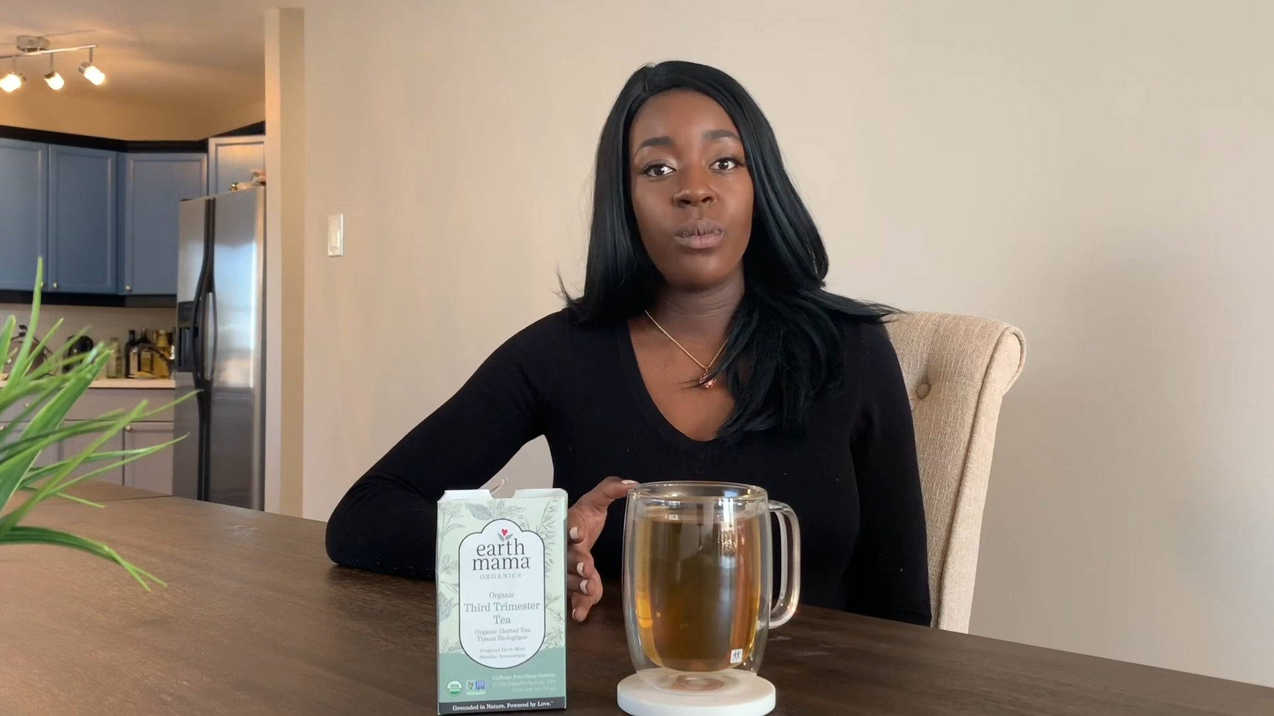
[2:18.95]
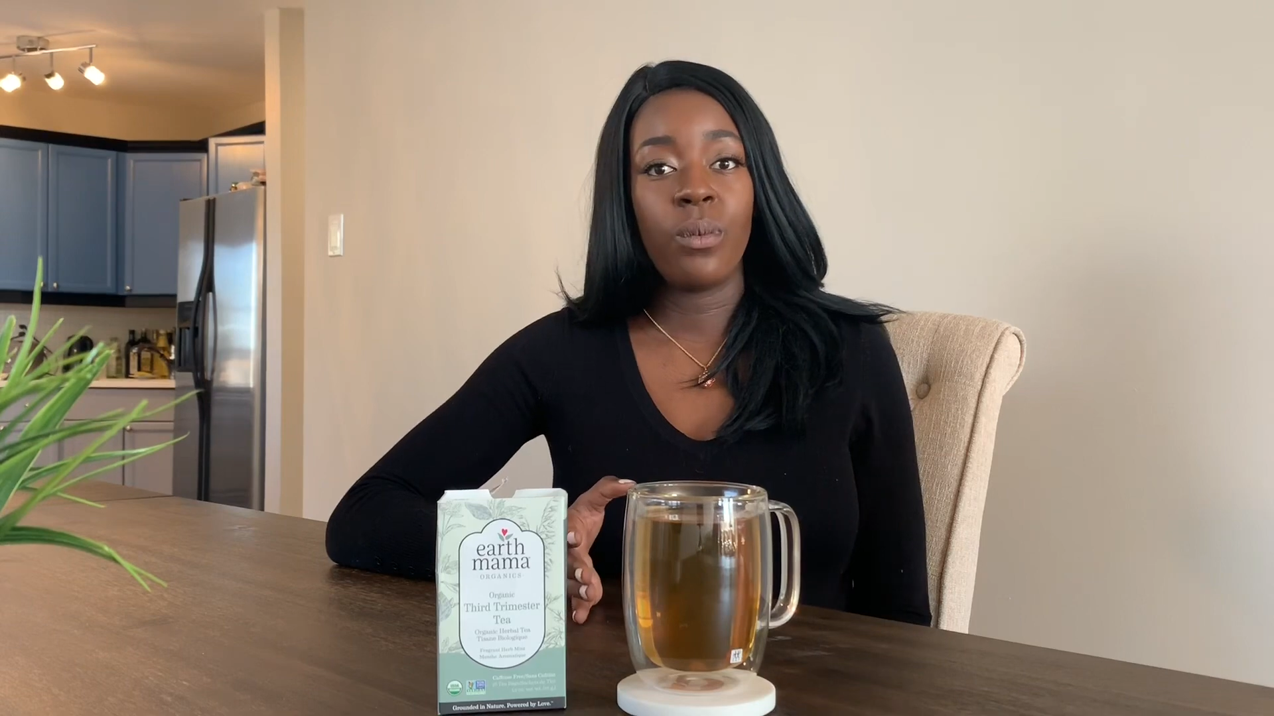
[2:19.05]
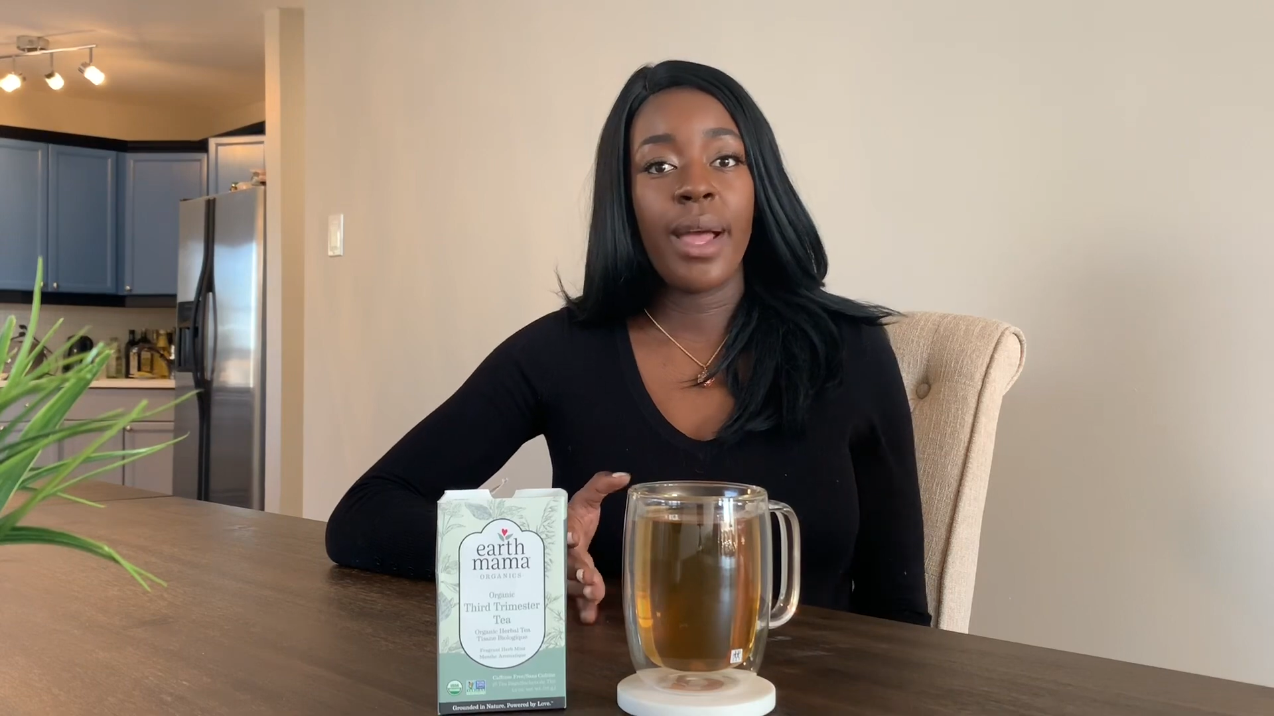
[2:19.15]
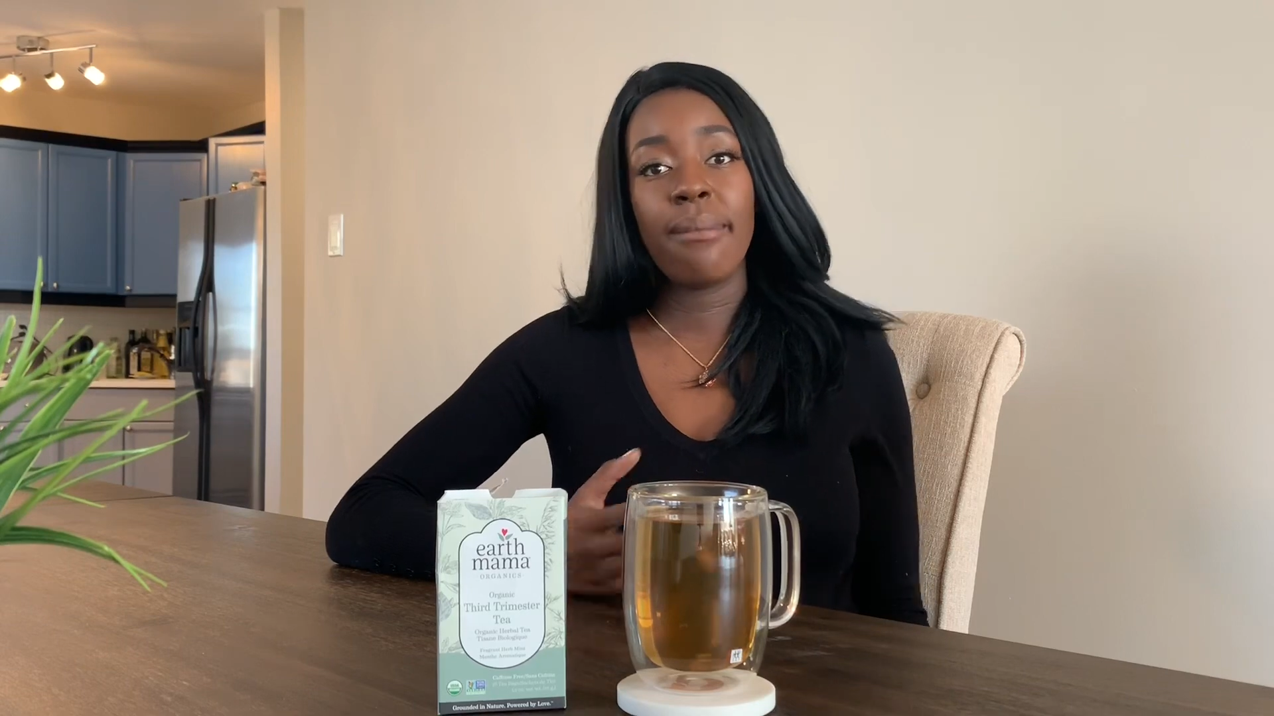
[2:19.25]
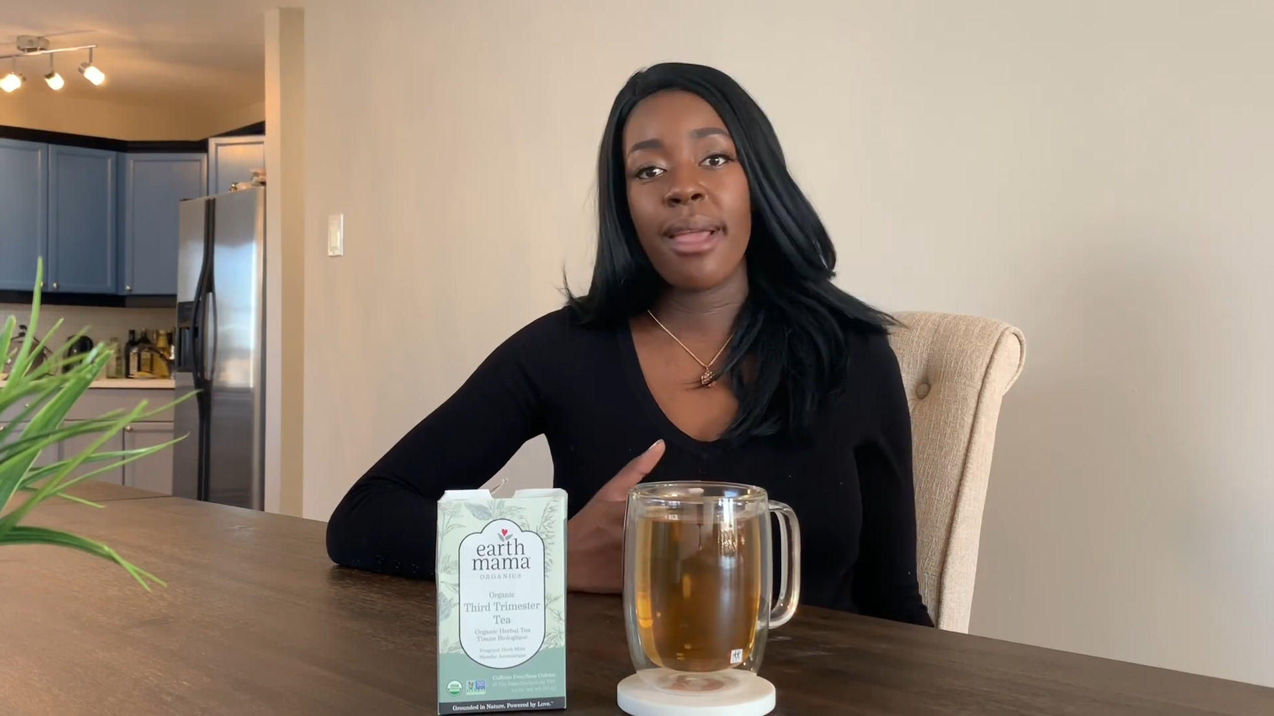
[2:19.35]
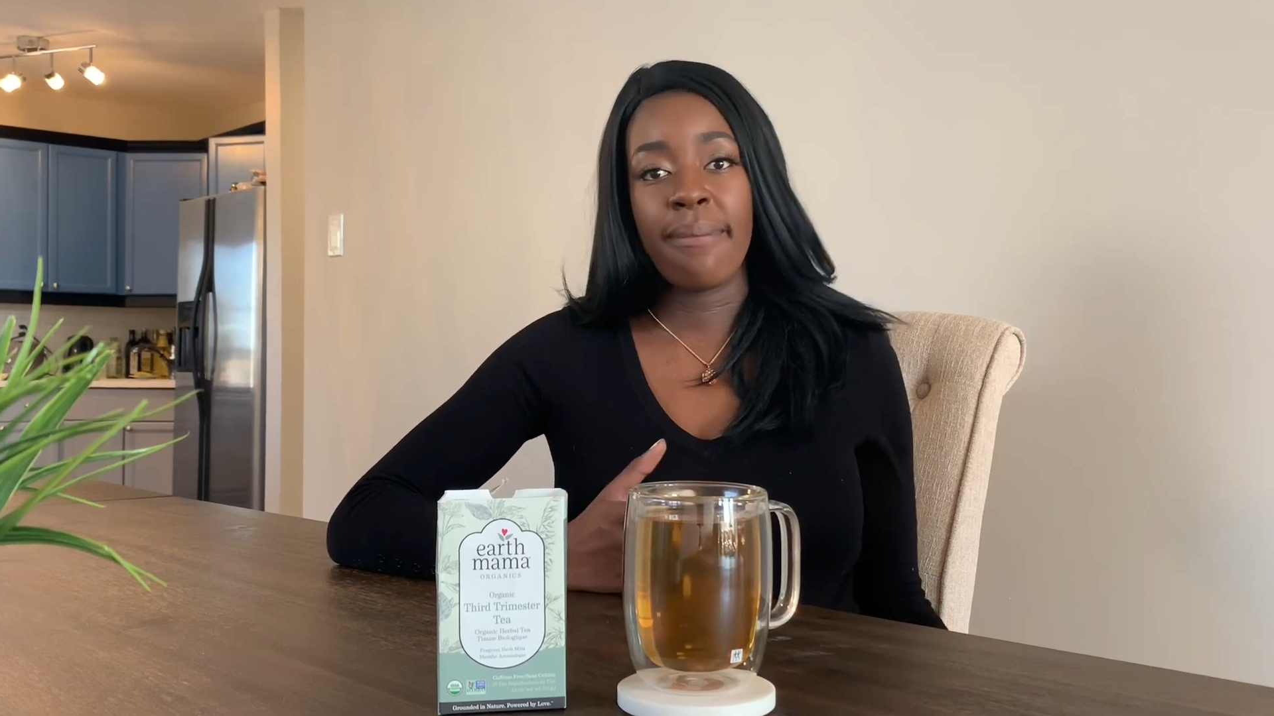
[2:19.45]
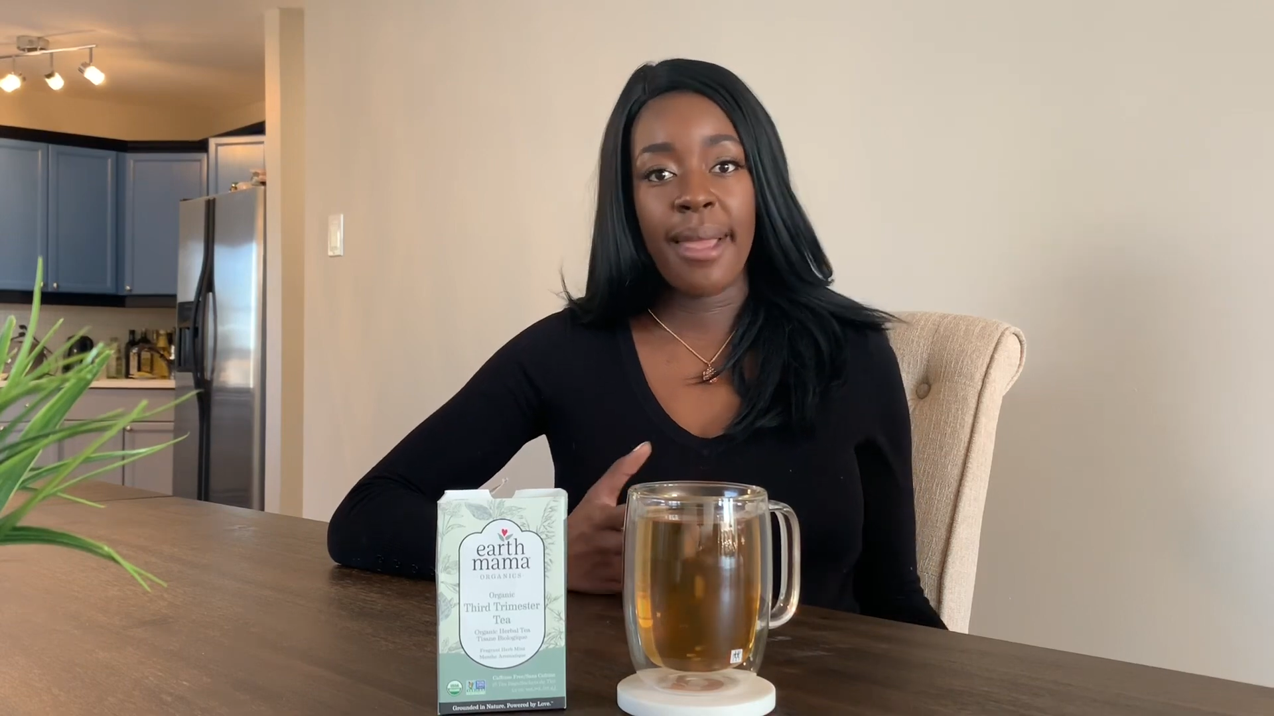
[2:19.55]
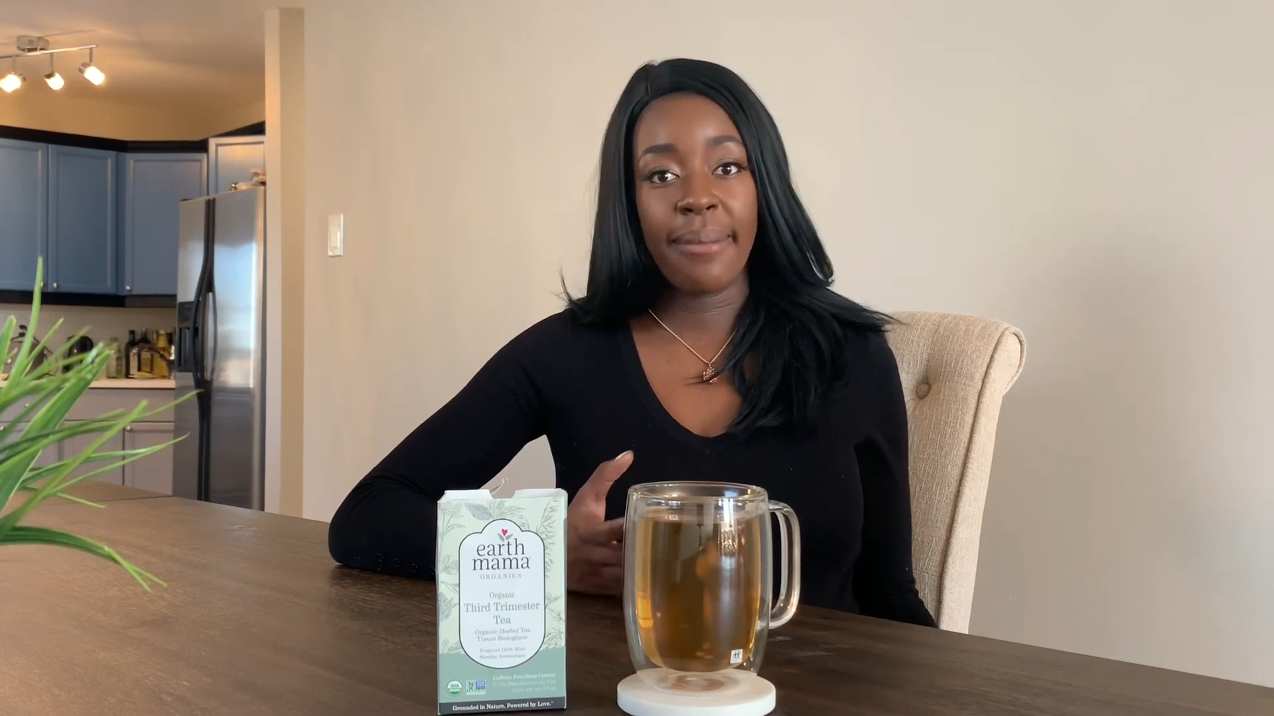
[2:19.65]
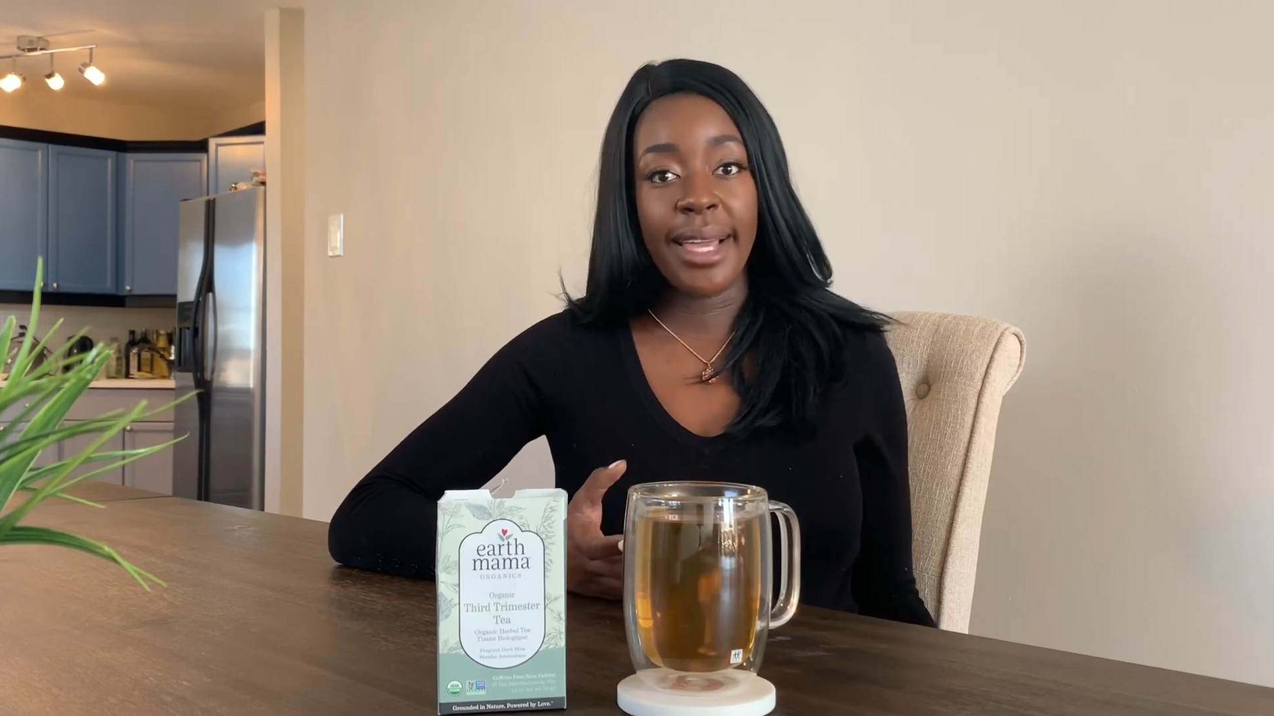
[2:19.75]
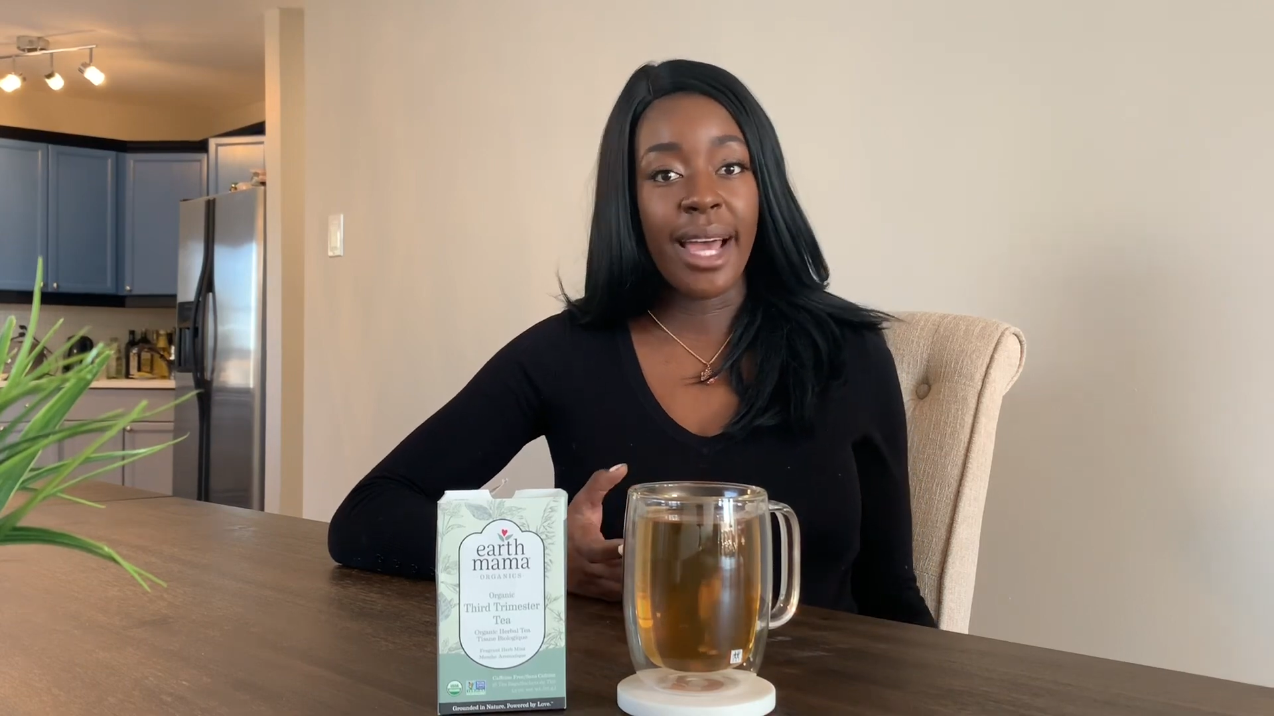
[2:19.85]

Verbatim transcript: when my baby